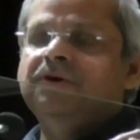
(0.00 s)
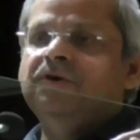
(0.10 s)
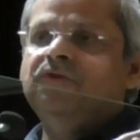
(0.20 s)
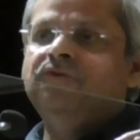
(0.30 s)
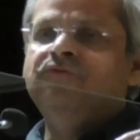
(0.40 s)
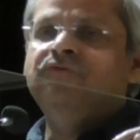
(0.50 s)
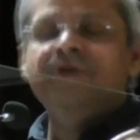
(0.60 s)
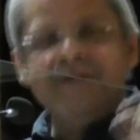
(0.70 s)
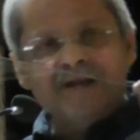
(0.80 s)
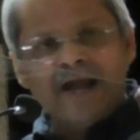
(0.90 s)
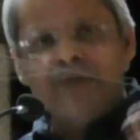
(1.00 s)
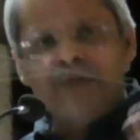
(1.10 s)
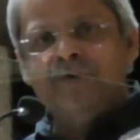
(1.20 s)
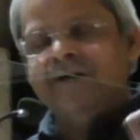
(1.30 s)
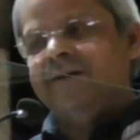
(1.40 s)
very
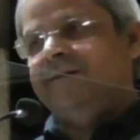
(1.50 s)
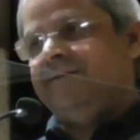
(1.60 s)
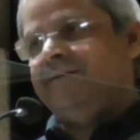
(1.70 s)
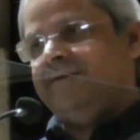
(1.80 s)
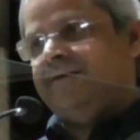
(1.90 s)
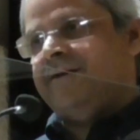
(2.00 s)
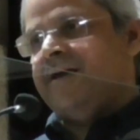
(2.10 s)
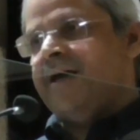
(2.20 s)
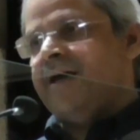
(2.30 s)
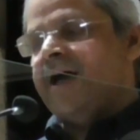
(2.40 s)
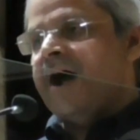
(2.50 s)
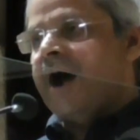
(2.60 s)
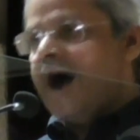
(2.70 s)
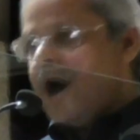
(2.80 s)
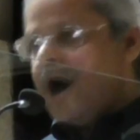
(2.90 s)
elaborately
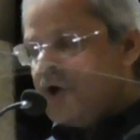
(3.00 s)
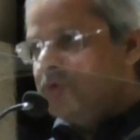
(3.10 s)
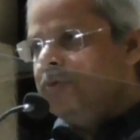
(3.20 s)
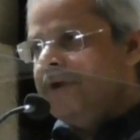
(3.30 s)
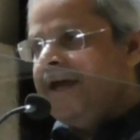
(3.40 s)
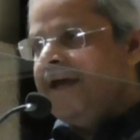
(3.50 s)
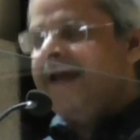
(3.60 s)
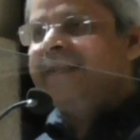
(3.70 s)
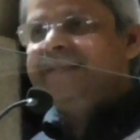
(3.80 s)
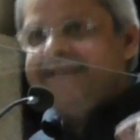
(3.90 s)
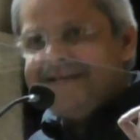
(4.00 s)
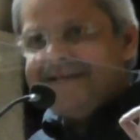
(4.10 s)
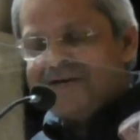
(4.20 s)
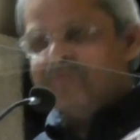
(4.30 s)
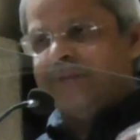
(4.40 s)
how a tea
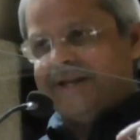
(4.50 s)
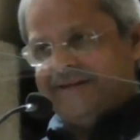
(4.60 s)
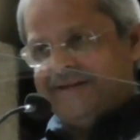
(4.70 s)
company